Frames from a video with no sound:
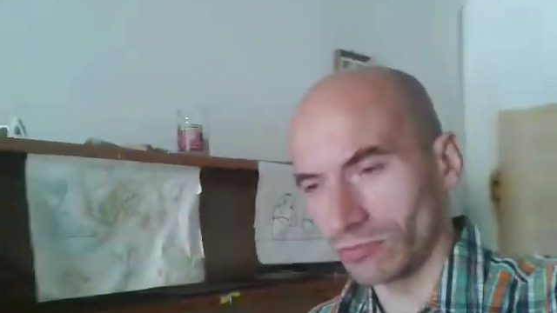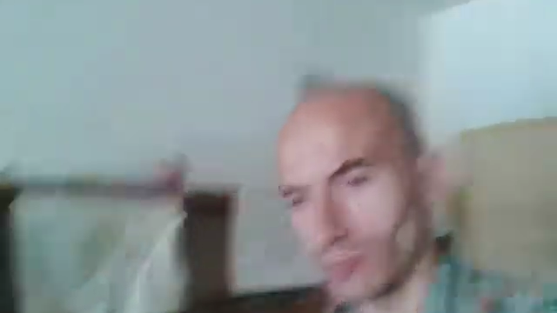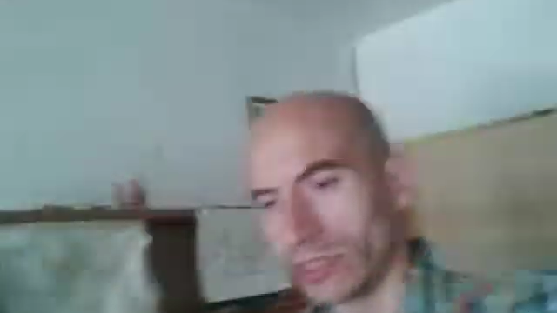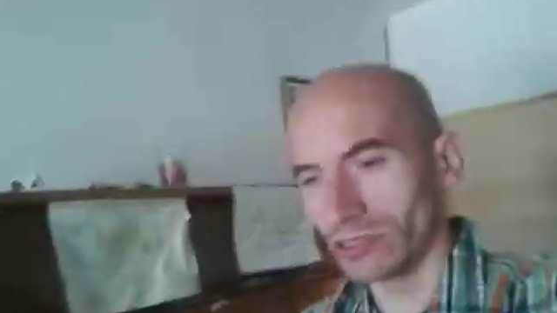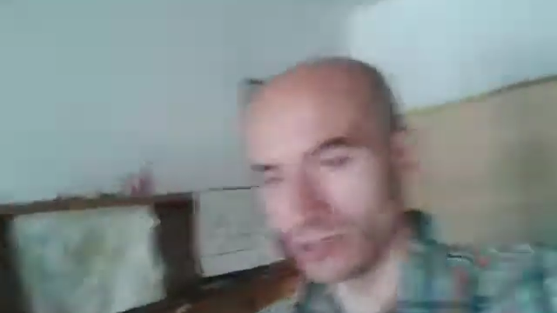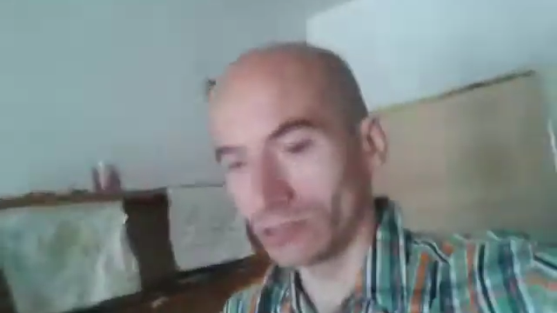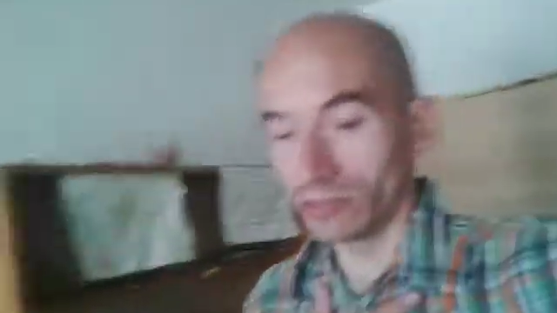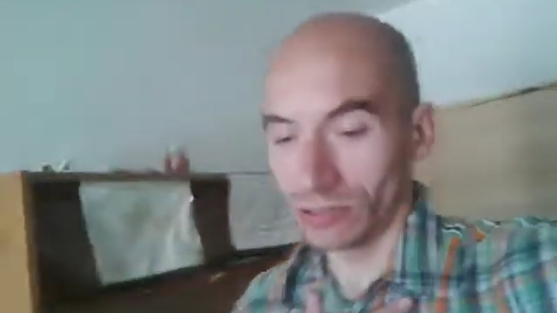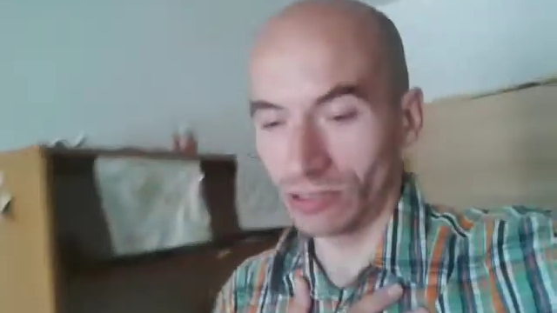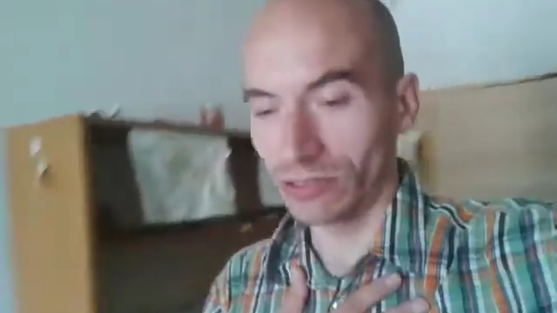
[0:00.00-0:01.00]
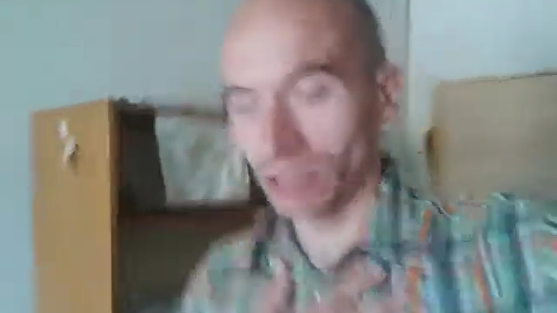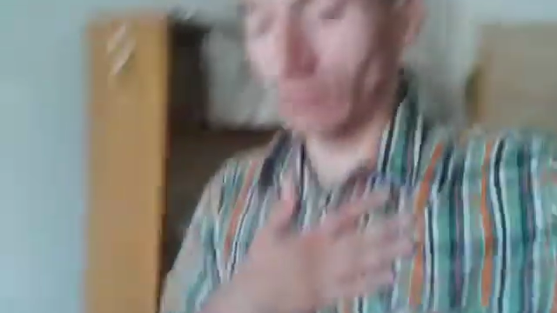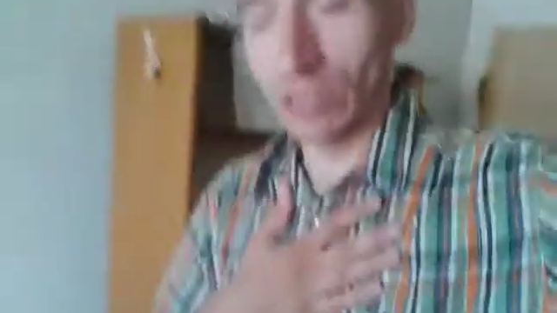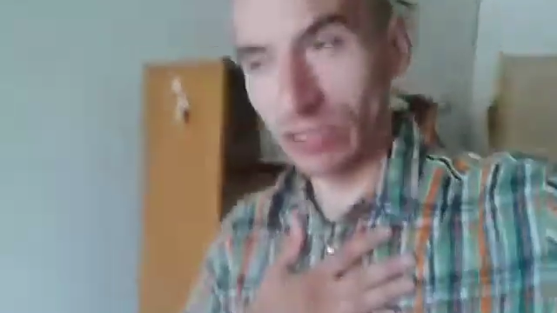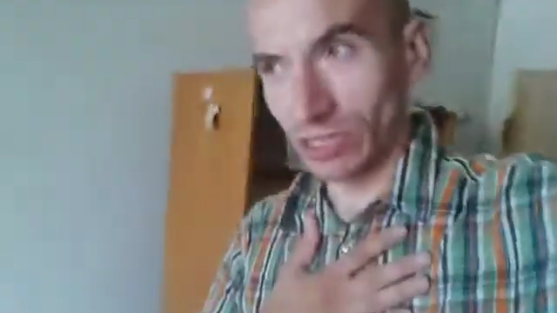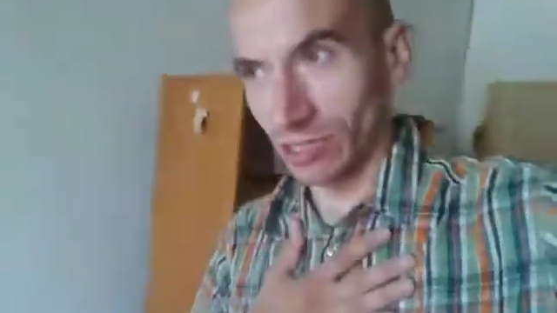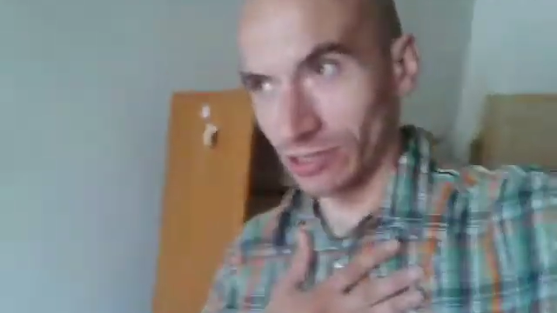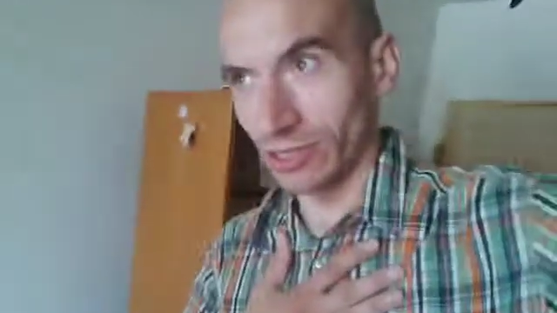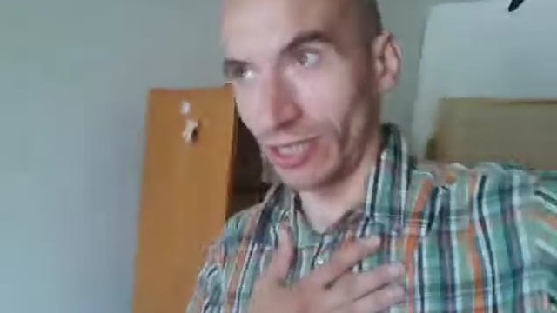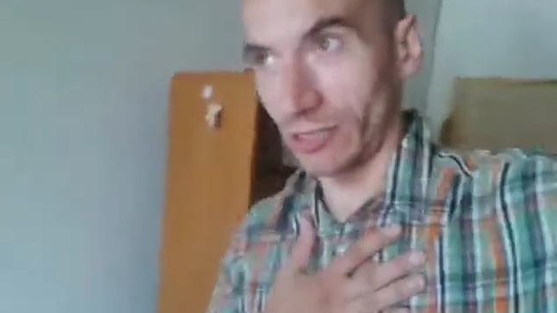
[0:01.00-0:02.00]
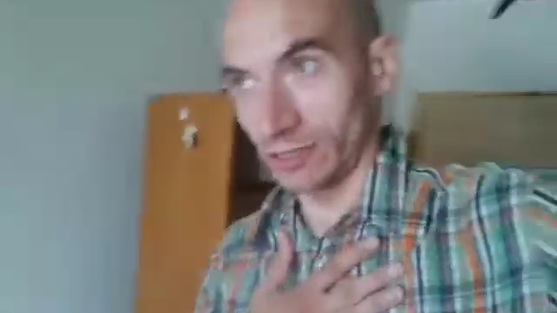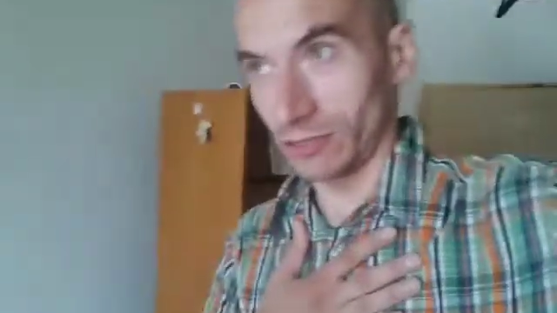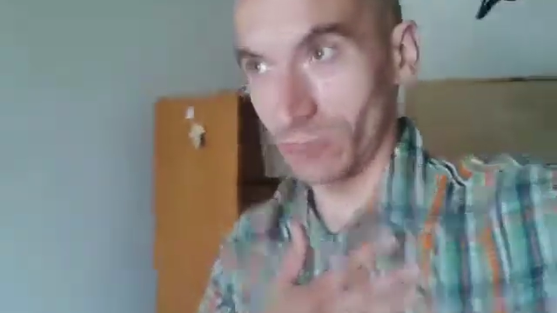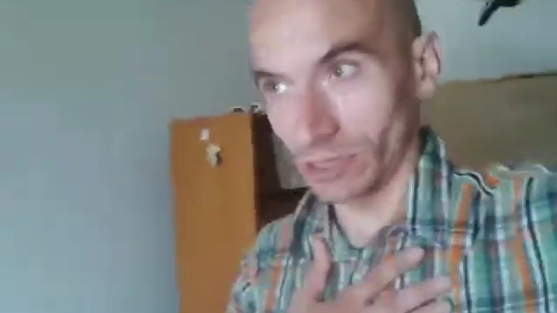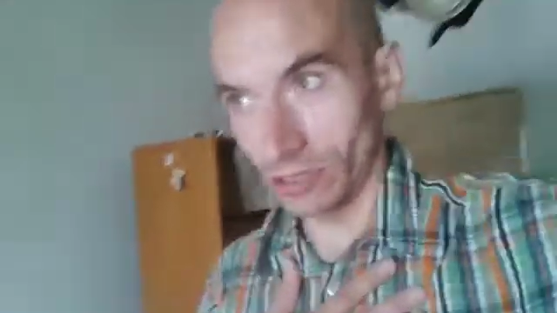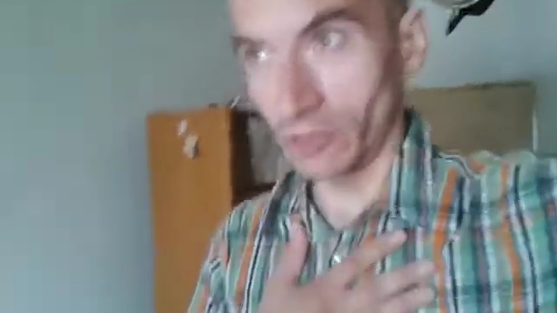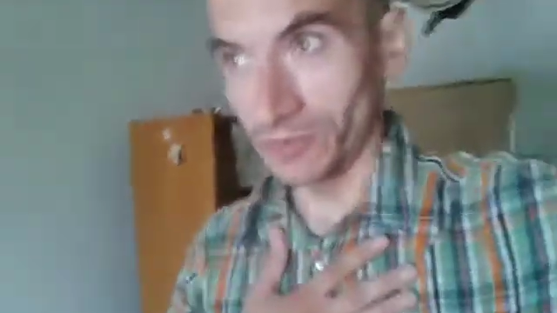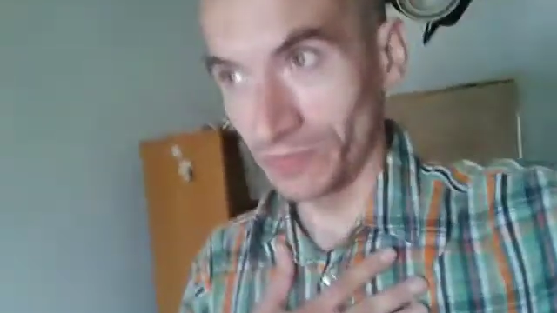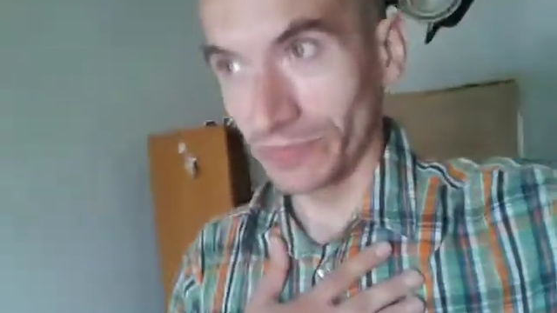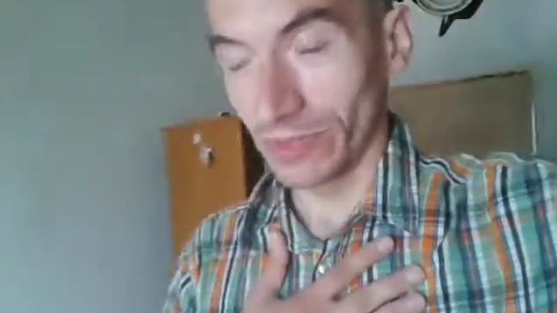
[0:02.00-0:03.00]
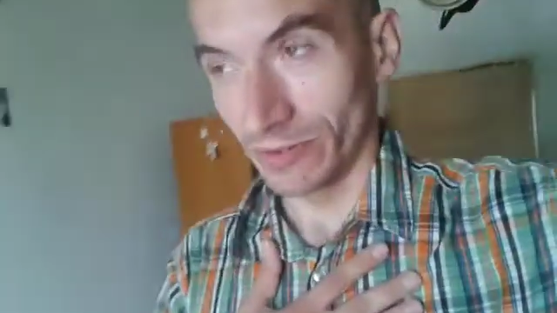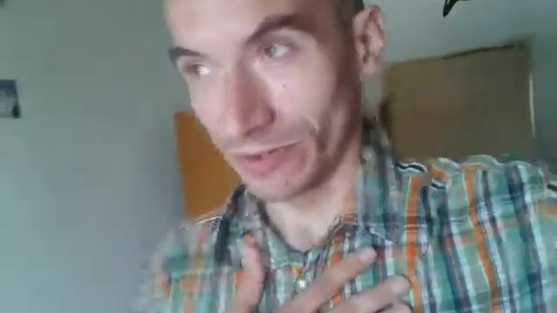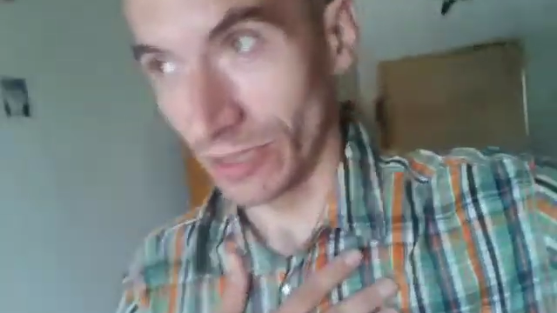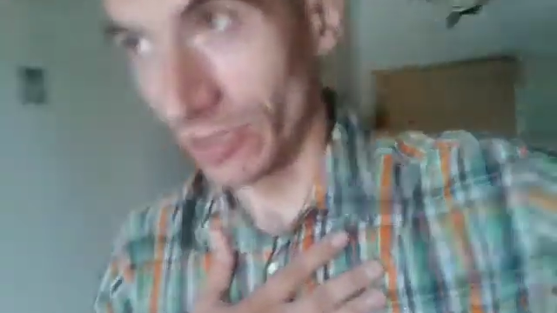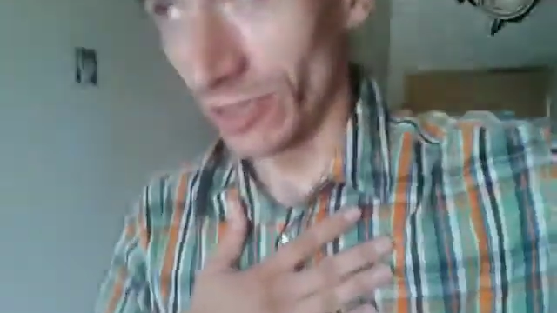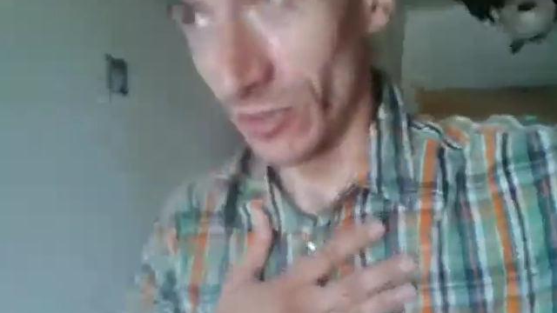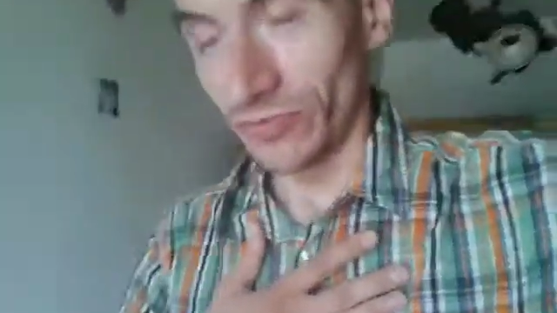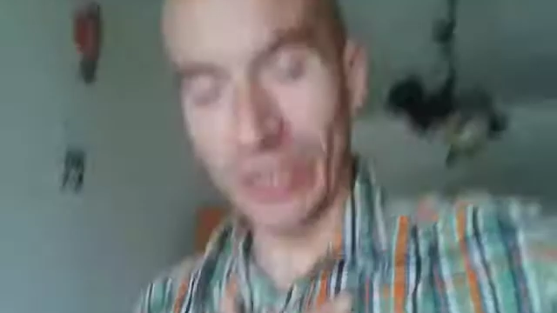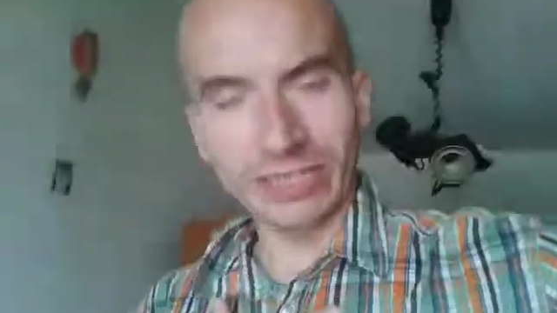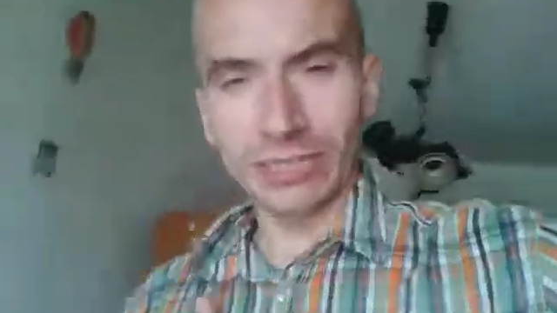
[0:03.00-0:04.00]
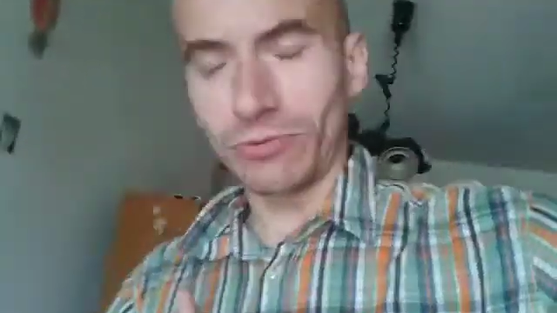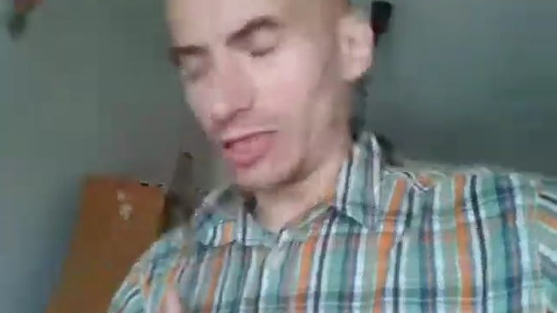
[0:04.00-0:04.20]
to me that I will gladly answer. First